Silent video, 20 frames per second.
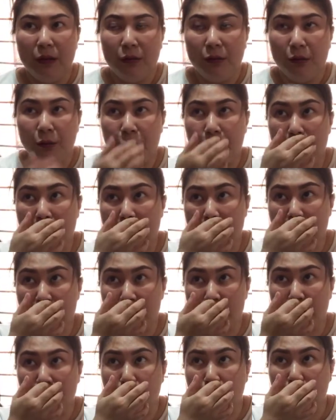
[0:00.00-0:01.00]
fresh
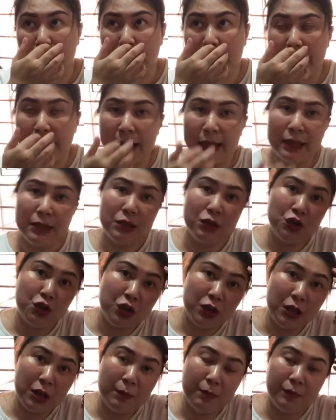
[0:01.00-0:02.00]
ingredients,
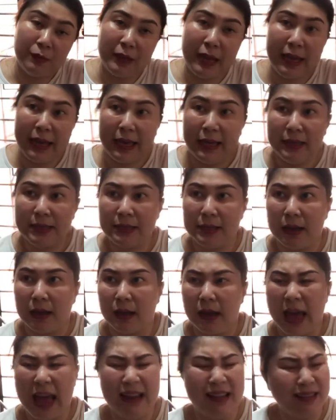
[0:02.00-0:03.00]
cheap things,
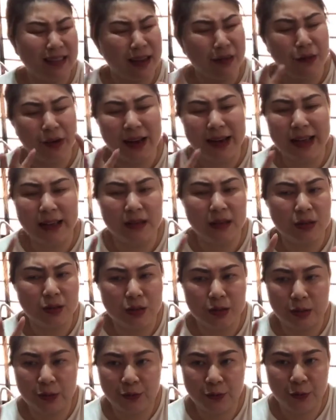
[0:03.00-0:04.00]
anything related
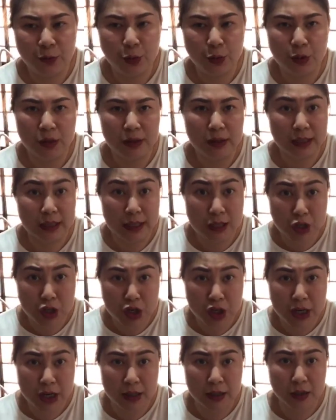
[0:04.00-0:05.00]
to food,
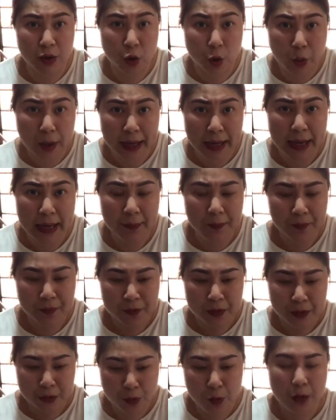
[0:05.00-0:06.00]
kitchen, cooking,
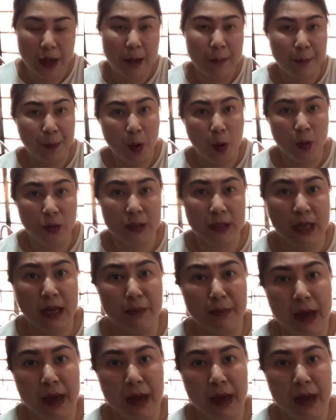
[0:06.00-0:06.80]
you can post in my